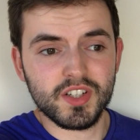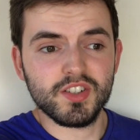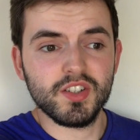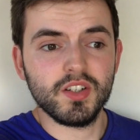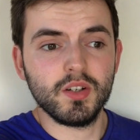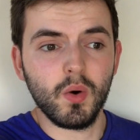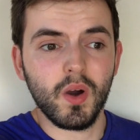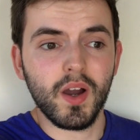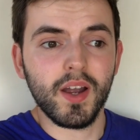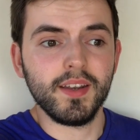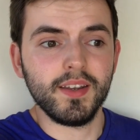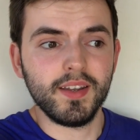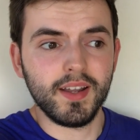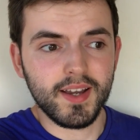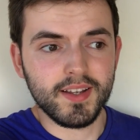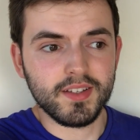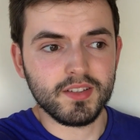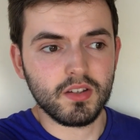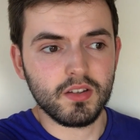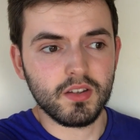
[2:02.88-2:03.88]
actually quite
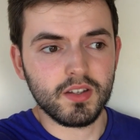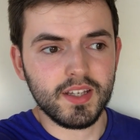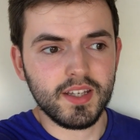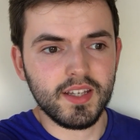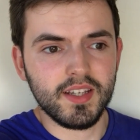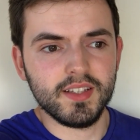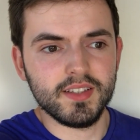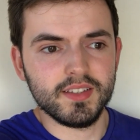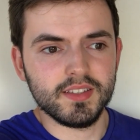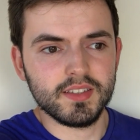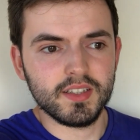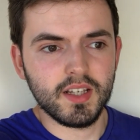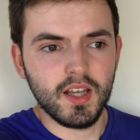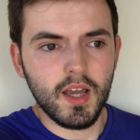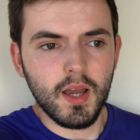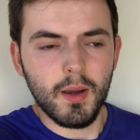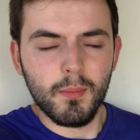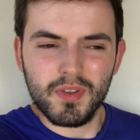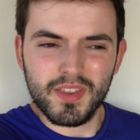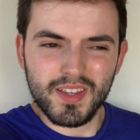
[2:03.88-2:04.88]
nice on the ears,
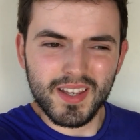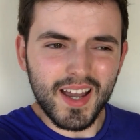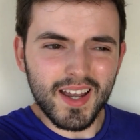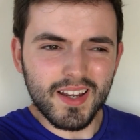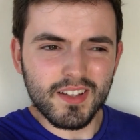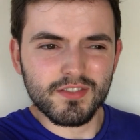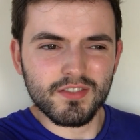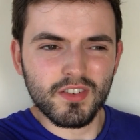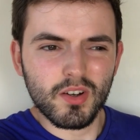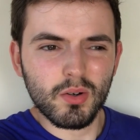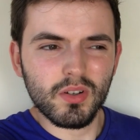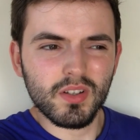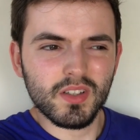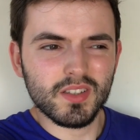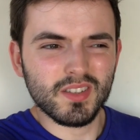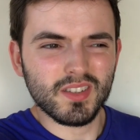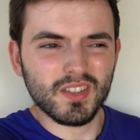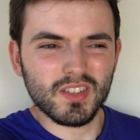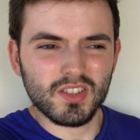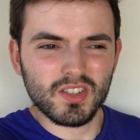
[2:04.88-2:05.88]
but the guy's
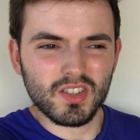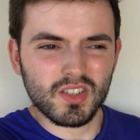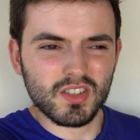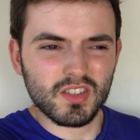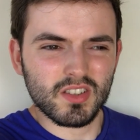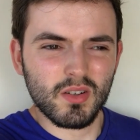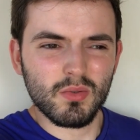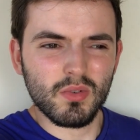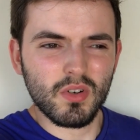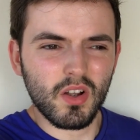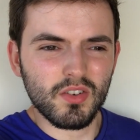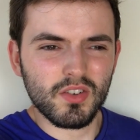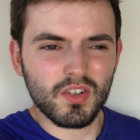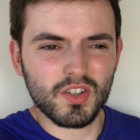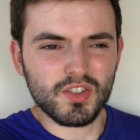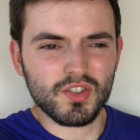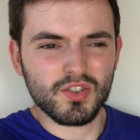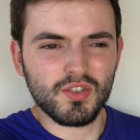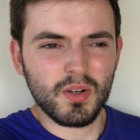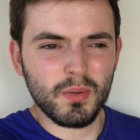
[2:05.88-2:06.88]
vocalist is just so
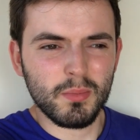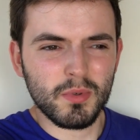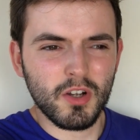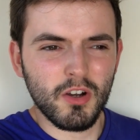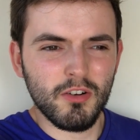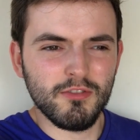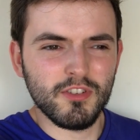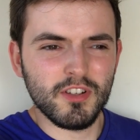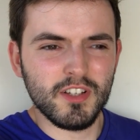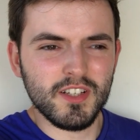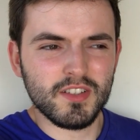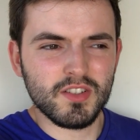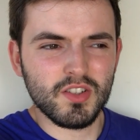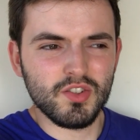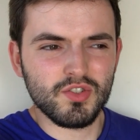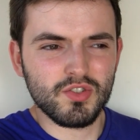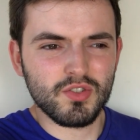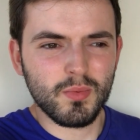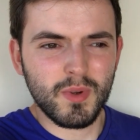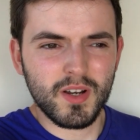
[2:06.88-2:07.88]
nondescript over these
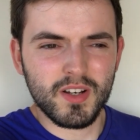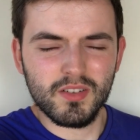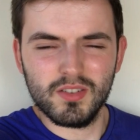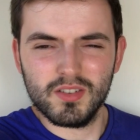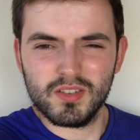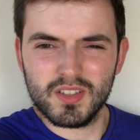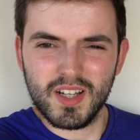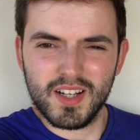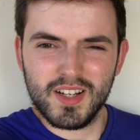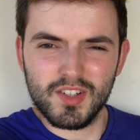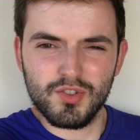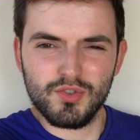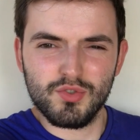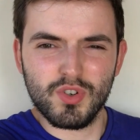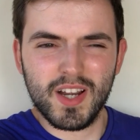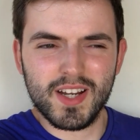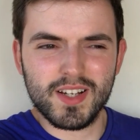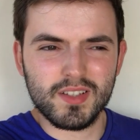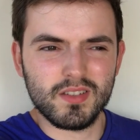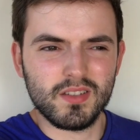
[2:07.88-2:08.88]
instrumentals that it
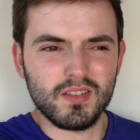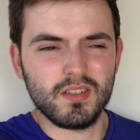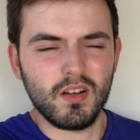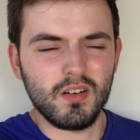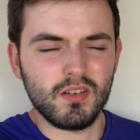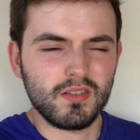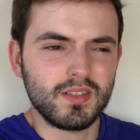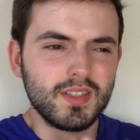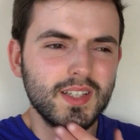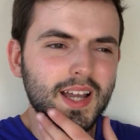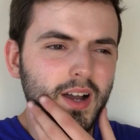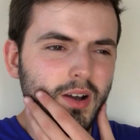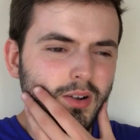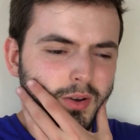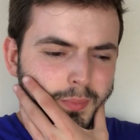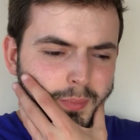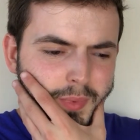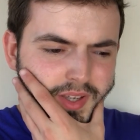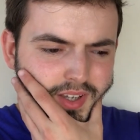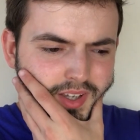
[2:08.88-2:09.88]
drags the songs
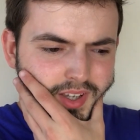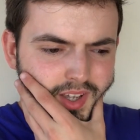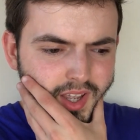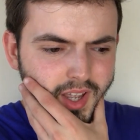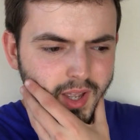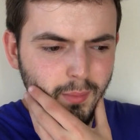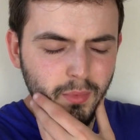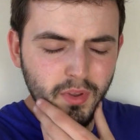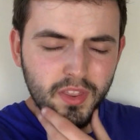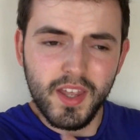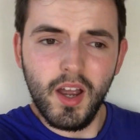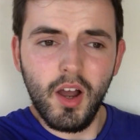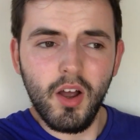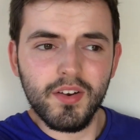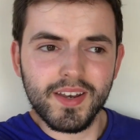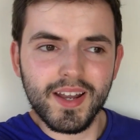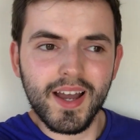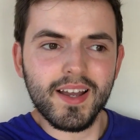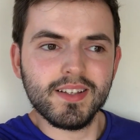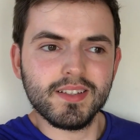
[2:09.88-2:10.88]
down a bit, but they are
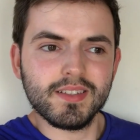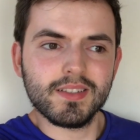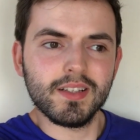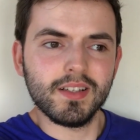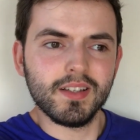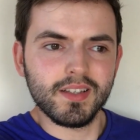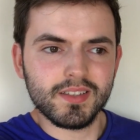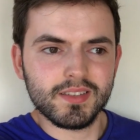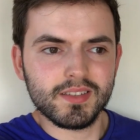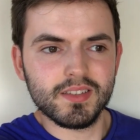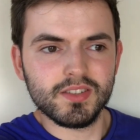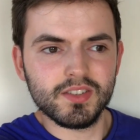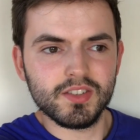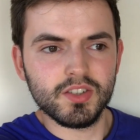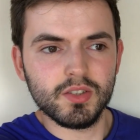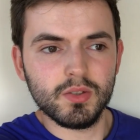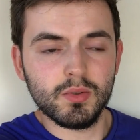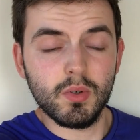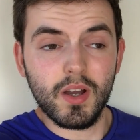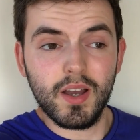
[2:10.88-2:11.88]
nice to listen
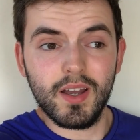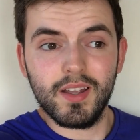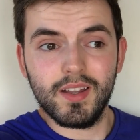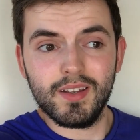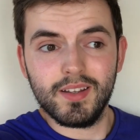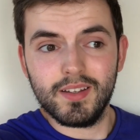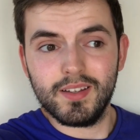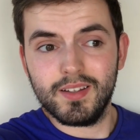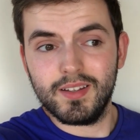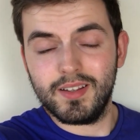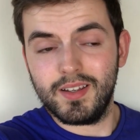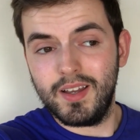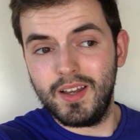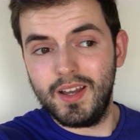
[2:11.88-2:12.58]
to, and